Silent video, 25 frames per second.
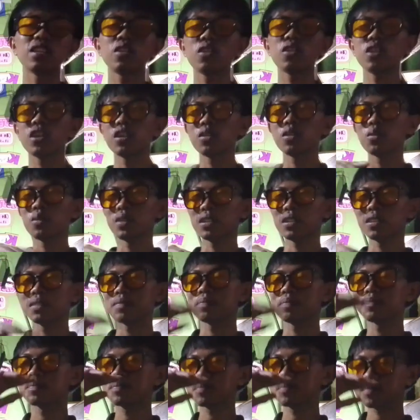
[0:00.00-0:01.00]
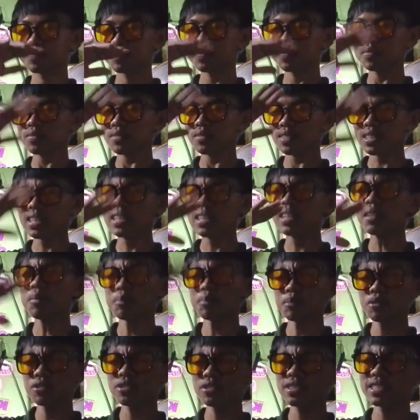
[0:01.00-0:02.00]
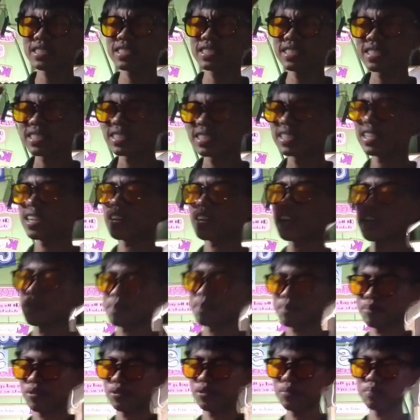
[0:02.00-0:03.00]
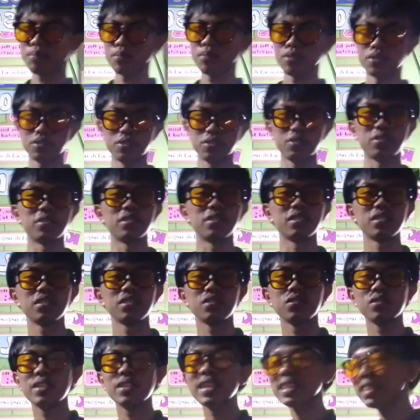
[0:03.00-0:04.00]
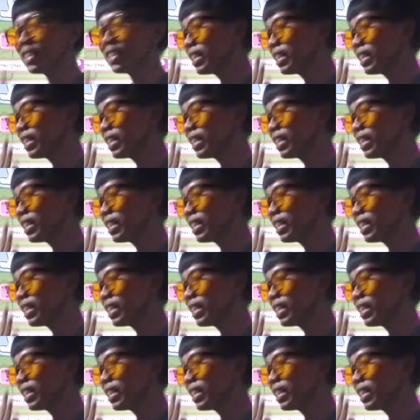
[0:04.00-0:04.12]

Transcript: the oil will put in the upper portion. So that